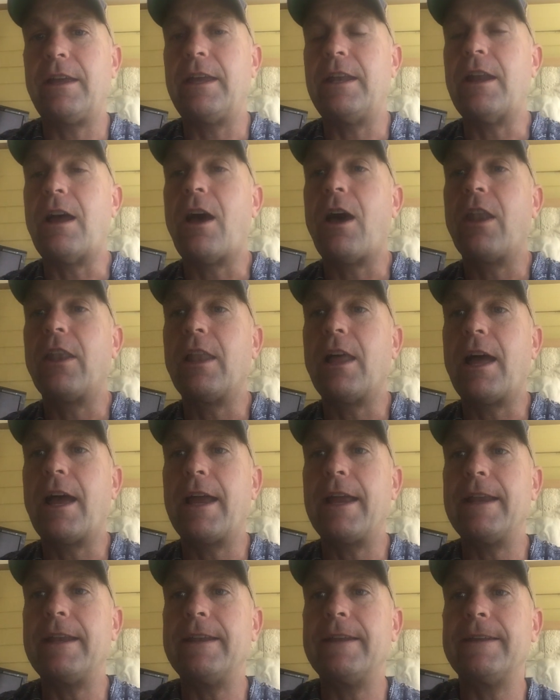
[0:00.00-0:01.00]
an
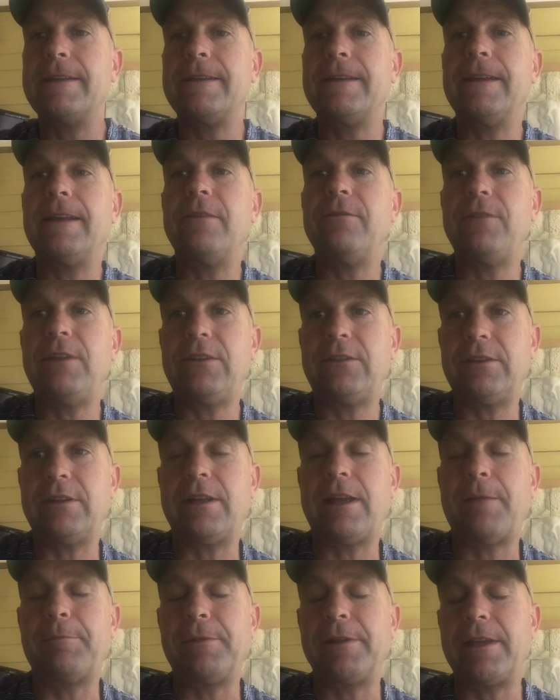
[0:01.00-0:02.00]
online
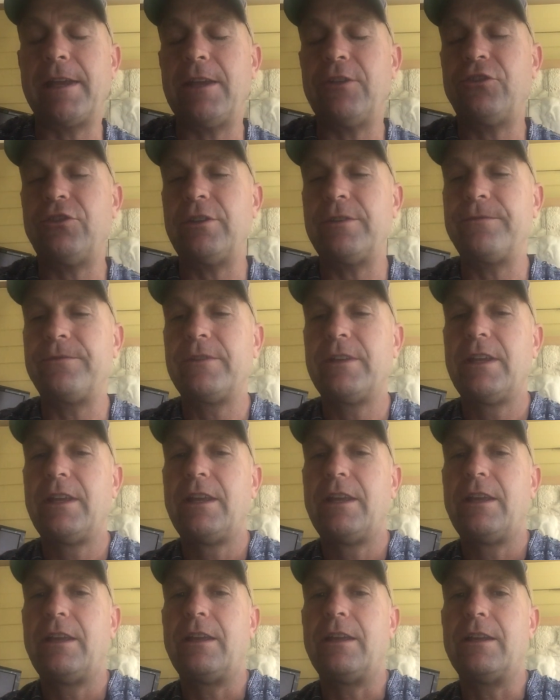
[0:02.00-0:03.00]
visa application.
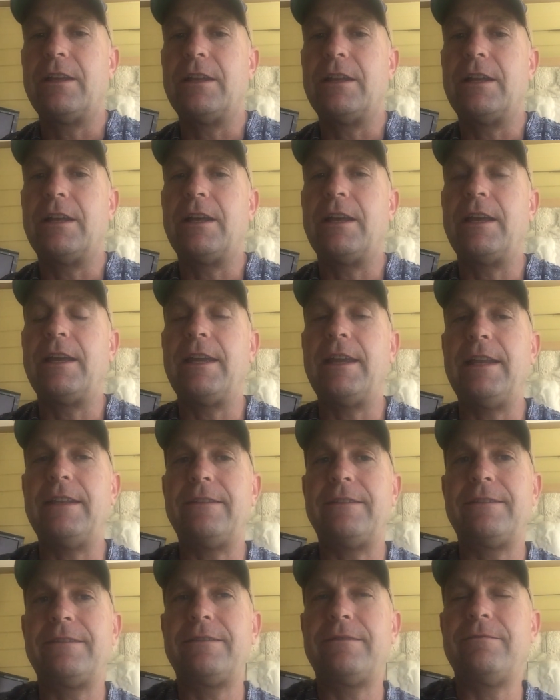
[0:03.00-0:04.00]

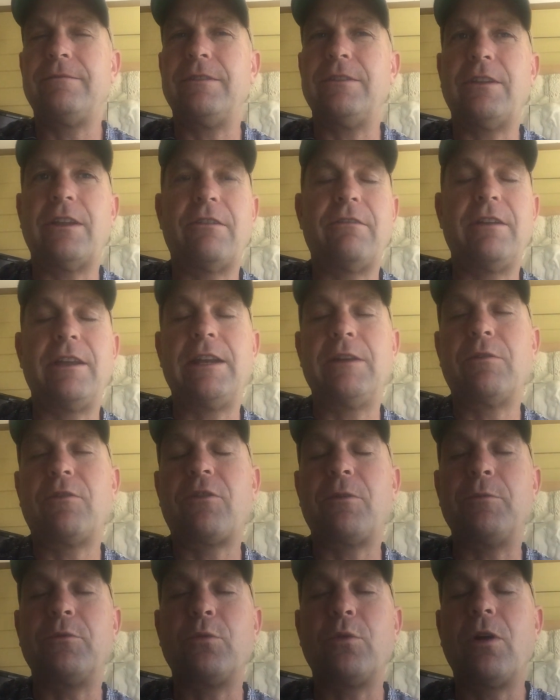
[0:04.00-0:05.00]
It's anywhere
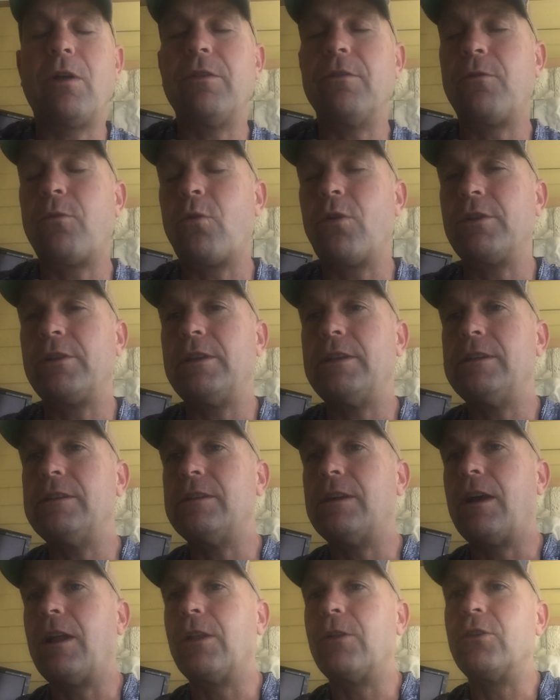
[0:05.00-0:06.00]
from $12 to
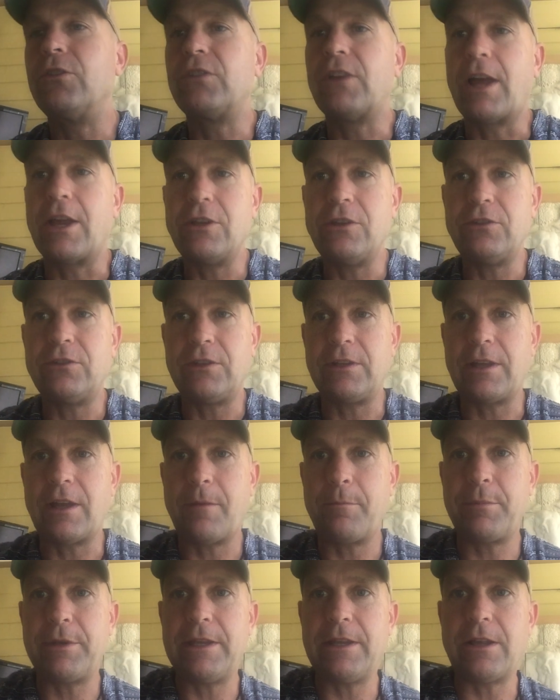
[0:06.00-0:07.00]
$14. I use a
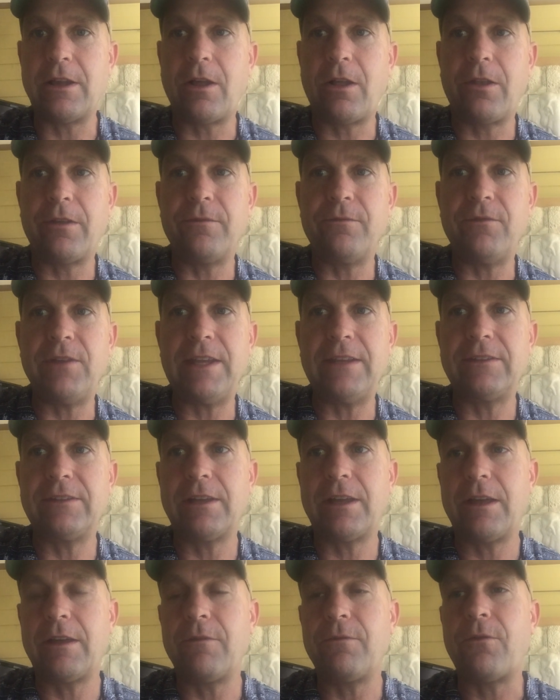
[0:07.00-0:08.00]
company called
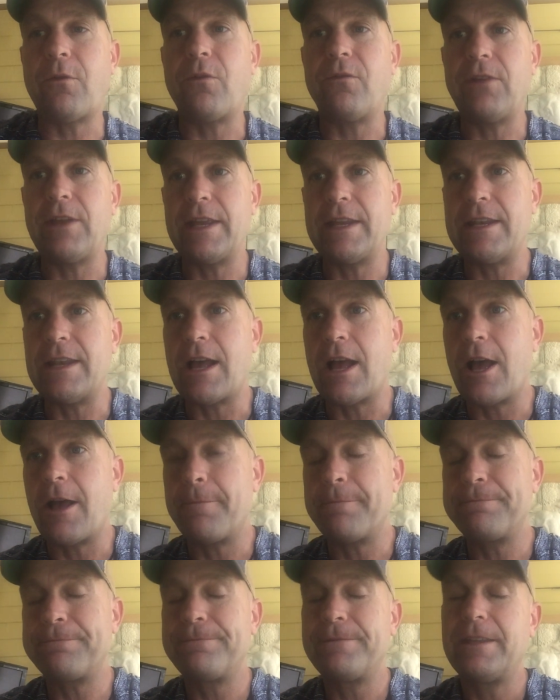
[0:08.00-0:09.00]
Visa for
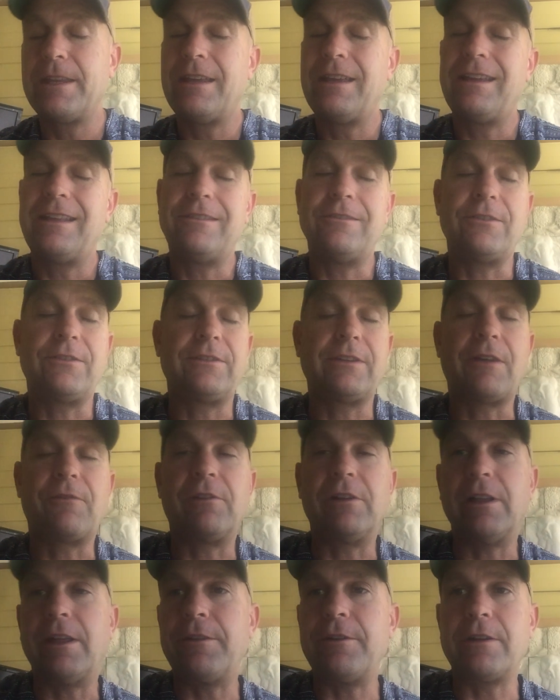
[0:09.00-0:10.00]
Vietnam. There's
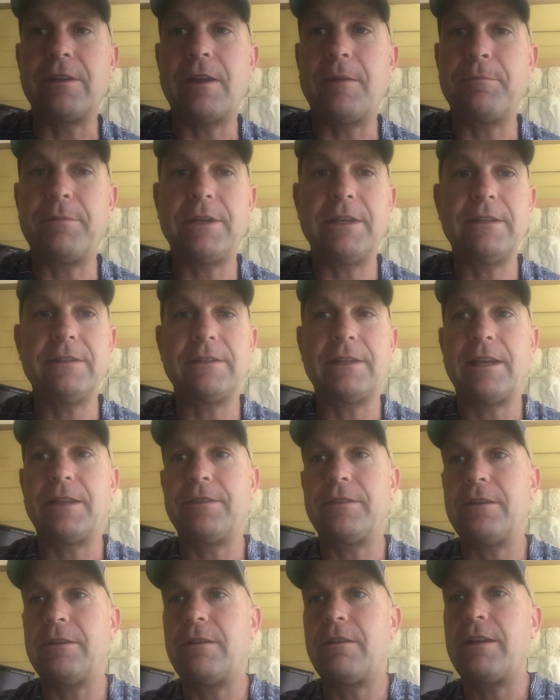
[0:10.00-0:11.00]
several other companies
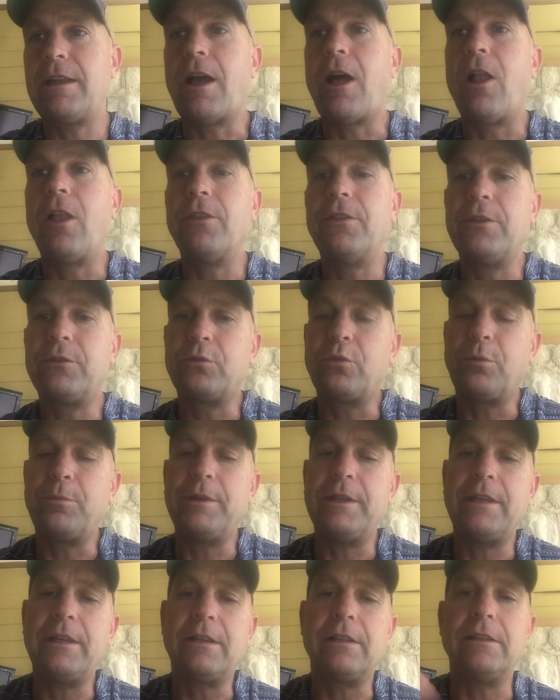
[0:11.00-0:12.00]
out there. All of this will
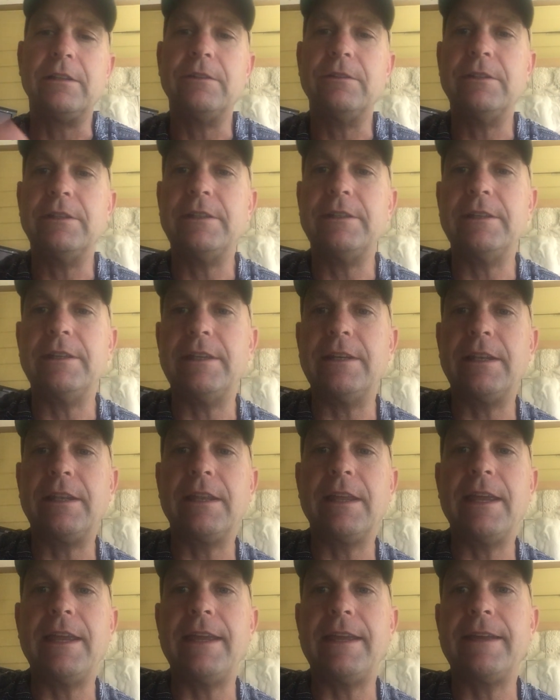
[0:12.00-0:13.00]
be included in a
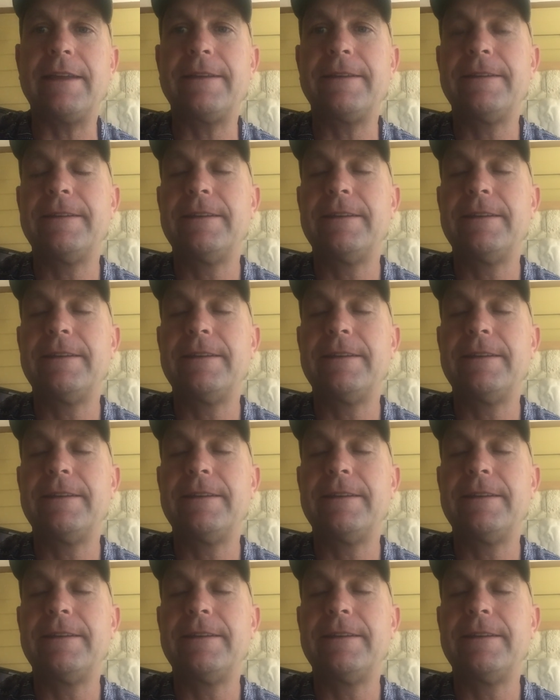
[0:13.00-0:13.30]
link